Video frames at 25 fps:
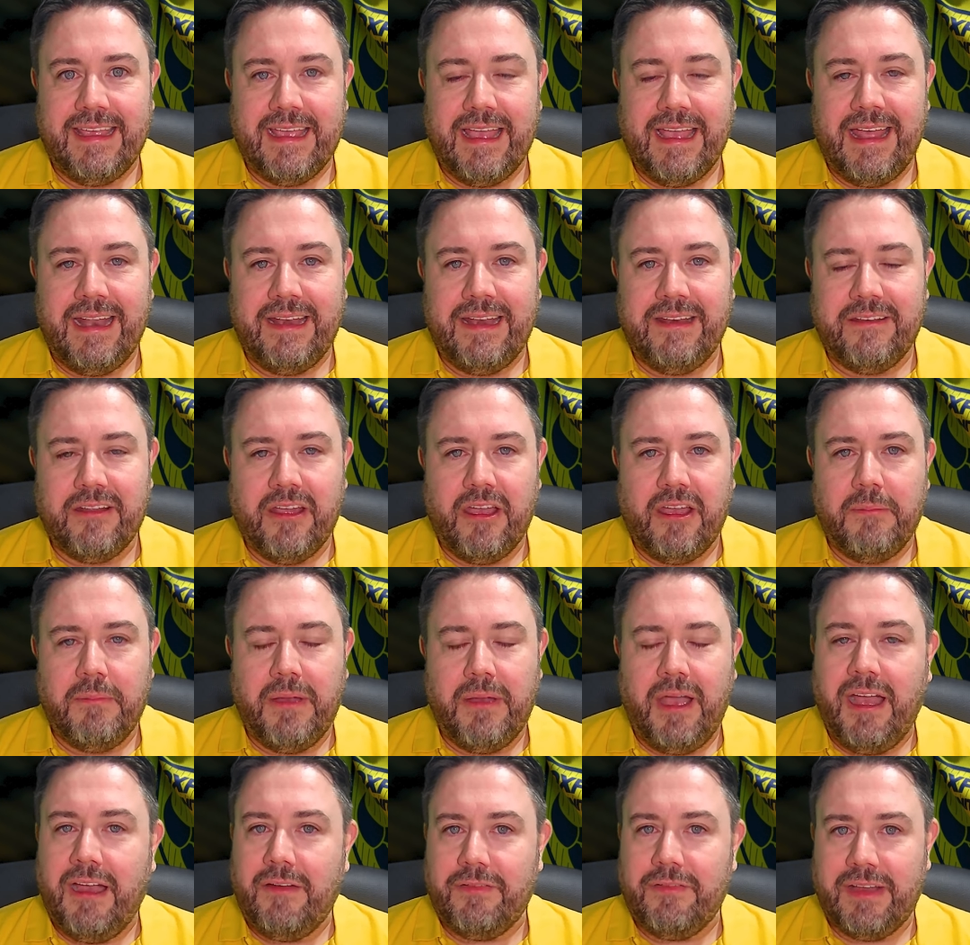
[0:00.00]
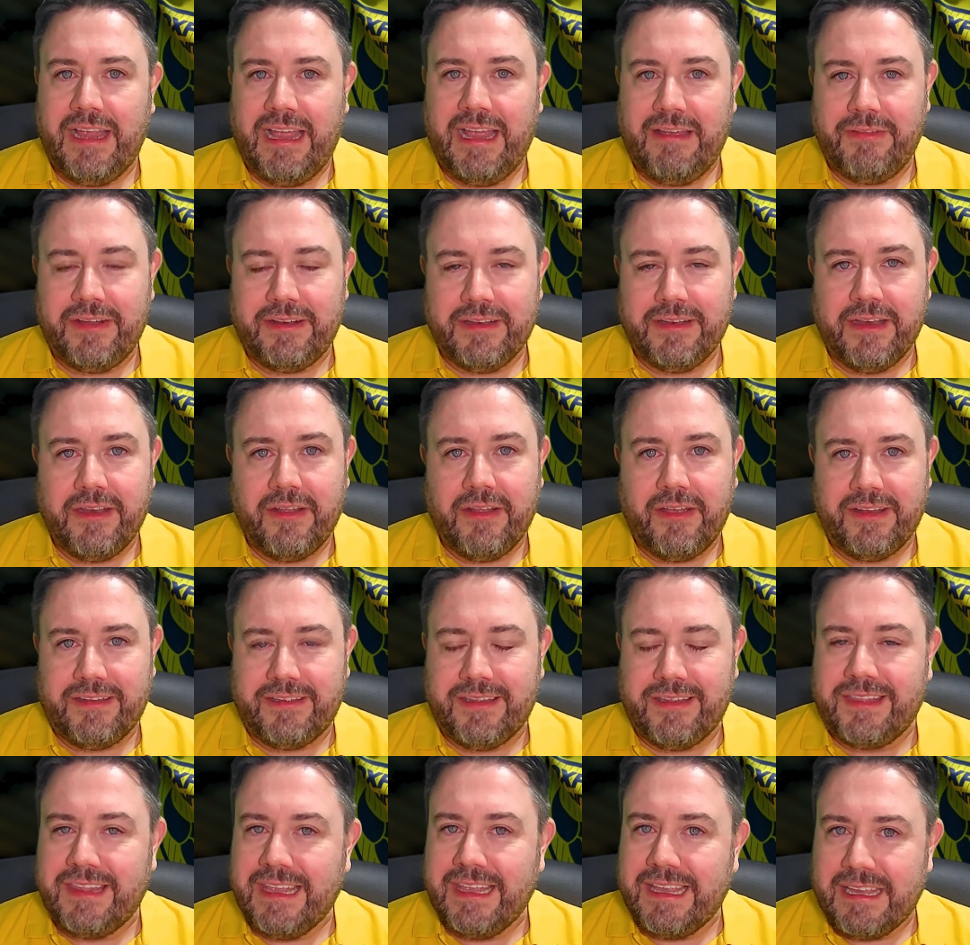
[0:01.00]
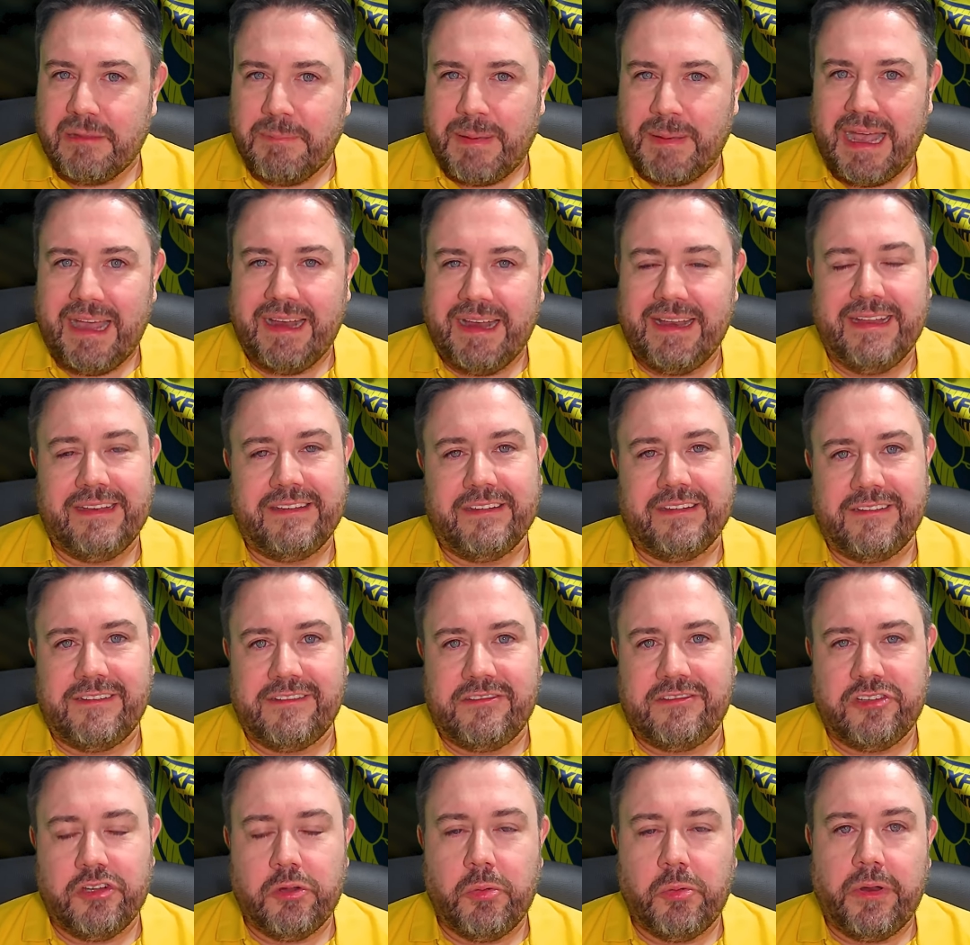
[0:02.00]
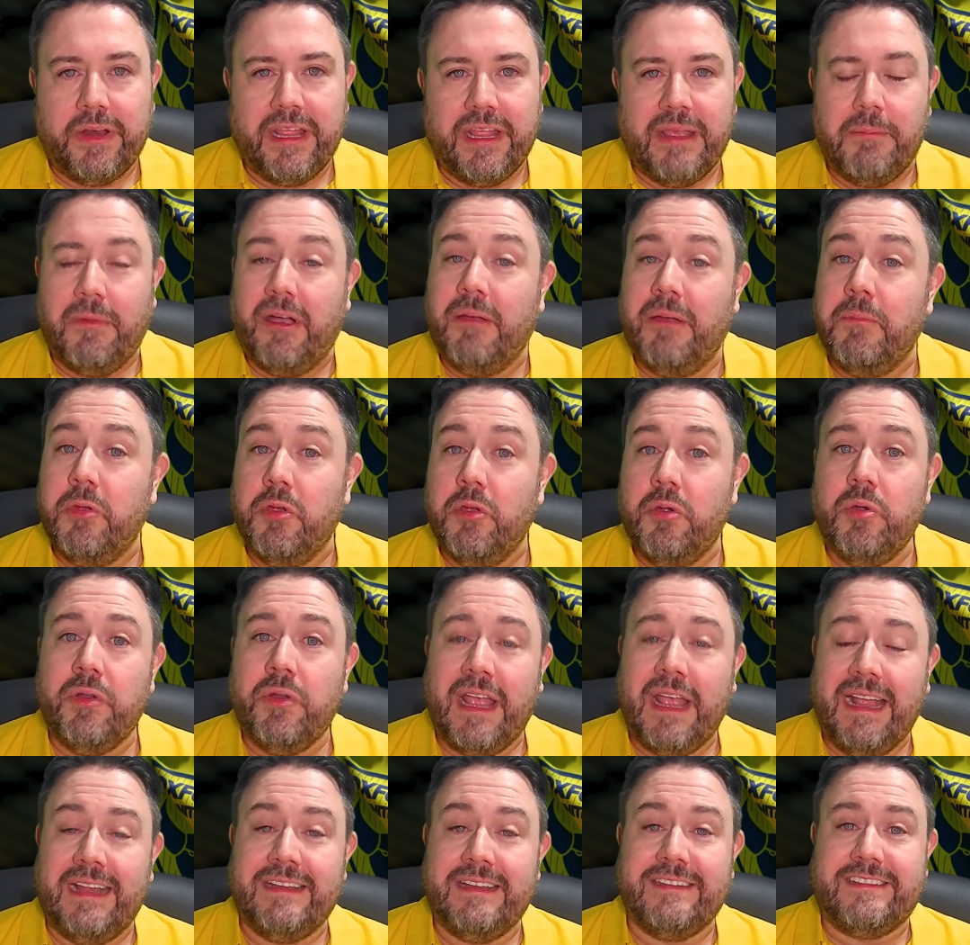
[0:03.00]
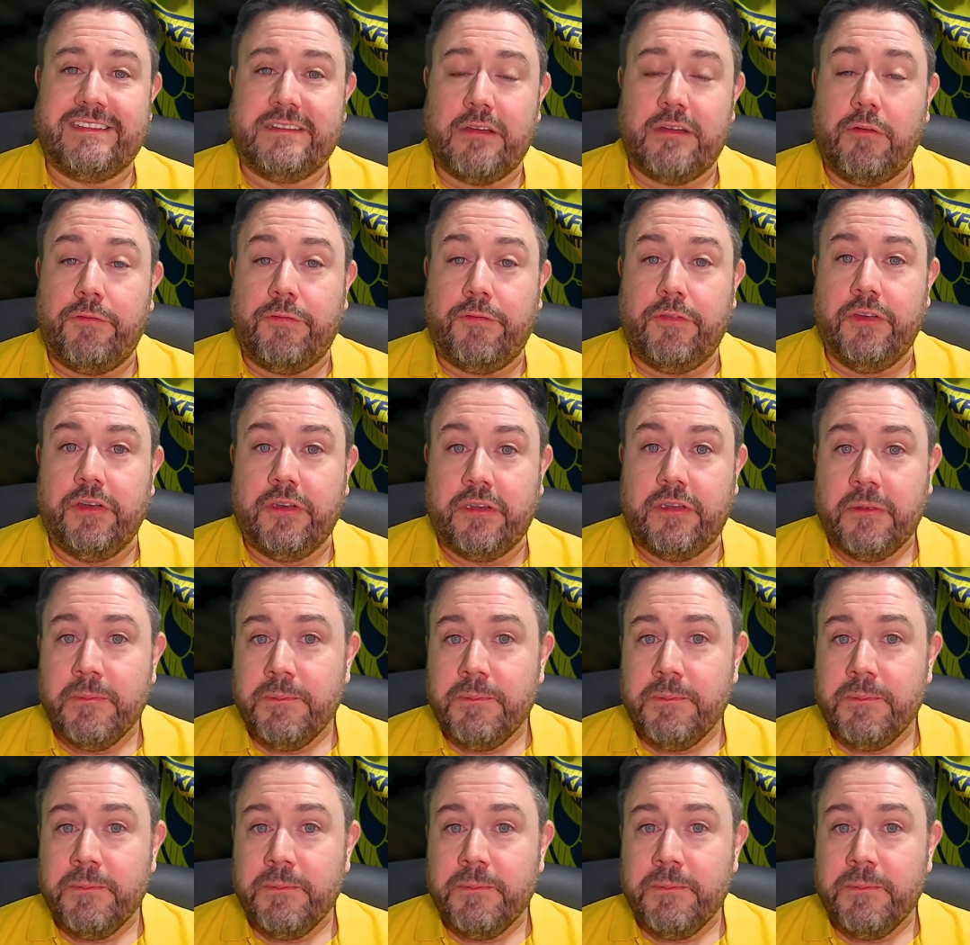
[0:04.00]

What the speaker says: And after having the night to think about it, to stew on it, my mood has softened